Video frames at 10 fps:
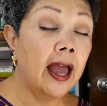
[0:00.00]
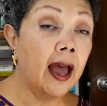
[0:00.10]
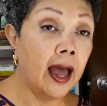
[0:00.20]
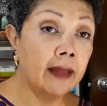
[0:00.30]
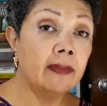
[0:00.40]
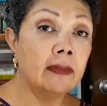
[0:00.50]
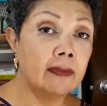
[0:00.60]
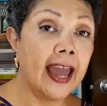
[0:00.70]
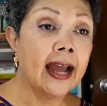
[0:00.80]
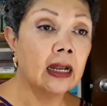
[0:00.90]
on
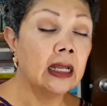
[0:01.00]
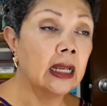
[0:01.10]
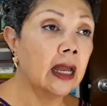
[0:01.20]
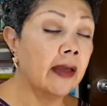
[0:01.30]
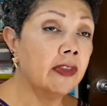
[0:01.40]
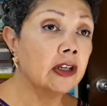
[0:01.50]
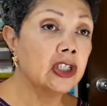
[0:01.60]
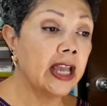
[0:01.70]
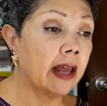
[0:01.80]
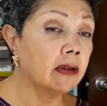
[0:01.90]
that link on their
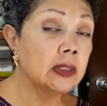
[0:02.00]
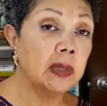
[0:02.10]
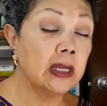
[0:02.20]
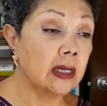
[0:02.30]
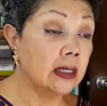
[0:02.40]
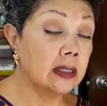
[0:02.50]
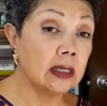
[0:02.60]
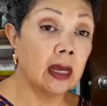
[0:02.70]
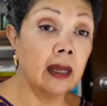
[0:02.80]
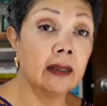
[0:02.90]
channels, because
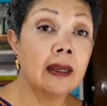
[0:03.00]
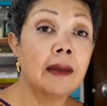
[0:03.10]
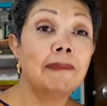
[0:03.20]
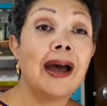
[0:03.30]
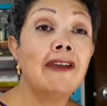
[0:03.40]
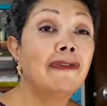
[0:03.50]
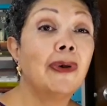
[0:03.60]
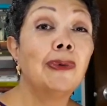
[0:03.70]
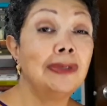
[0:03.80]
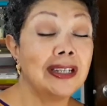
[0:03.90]
my
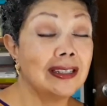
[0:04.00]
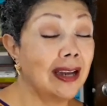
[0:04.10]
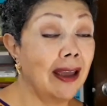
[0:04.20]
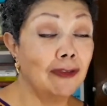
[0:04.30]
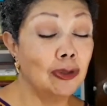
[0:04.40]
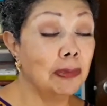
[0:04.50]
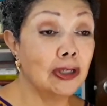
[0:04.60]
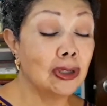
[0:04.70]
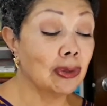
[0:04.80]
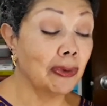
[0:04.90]
phone doesn't have too much
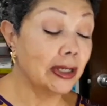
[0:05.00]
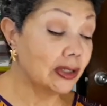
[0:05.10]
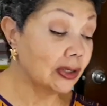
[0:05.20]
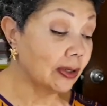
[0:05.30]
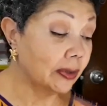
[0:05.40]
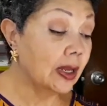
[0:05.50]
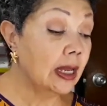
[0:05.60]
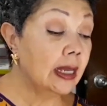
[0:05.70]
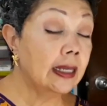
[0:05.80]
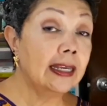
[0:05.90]
storage. So
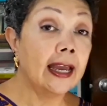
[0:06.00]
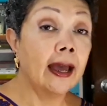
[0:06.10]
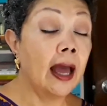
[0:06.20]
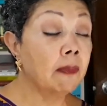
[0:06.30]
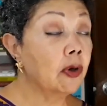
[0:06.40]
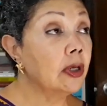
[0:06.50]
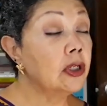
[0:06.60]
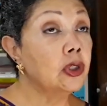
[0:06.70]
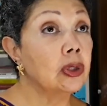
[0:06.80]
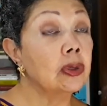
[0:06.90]
yeah, I'm
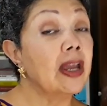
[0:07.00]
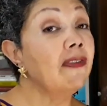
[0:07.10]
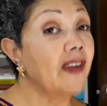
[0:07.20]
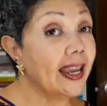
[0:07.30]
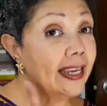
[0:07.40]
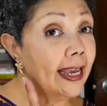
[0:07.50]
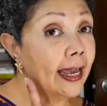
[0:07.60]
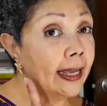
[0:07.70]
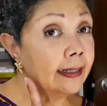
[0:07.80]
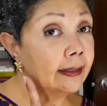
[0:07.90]
going to, if I
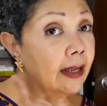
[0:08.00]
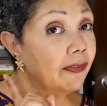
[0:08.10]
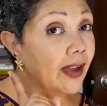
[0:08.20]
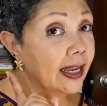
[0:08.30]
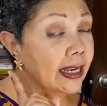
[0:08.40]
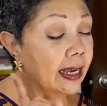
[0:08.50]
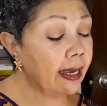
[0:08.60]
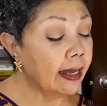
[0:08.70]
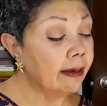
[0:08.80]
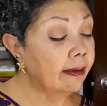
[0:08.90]
can,
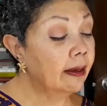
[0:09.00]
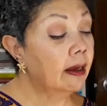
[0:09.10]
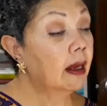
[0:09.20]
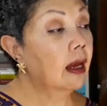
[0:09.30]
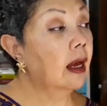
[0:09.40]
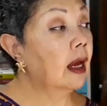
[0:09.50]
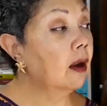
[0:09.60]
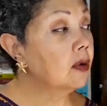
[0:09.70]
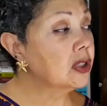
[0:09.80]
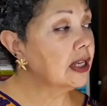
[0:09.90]

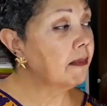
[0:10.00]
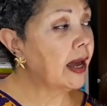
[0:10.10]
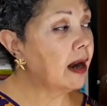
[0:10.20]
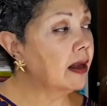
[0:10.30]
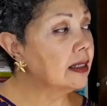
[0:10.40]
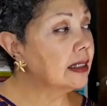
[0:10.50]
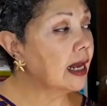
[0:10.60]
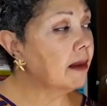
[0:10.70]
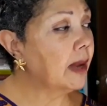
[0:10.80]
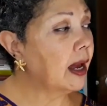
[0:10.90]
Jose Mara
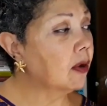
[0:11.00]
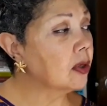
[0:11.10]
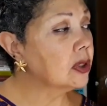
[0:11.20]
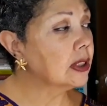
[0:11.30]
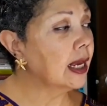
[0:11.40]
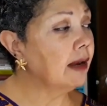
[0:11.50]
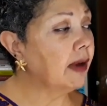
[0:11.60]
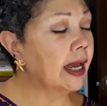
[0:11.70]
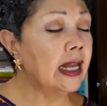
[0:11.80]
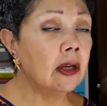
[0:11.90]
Saramago's El
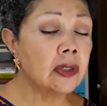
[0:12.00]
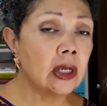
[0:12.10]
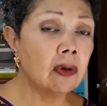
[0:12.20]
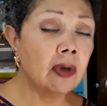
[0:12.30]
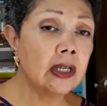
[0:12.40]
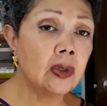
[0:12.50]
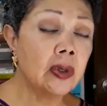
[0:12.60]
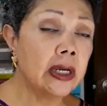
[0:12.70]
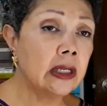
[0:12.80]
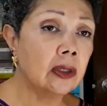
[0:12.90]
Evangelio Según
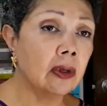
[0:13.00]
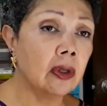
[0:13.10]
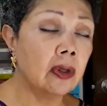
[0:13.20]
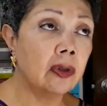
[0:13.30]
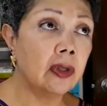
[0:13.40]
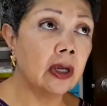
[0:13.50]
Jesucristo, The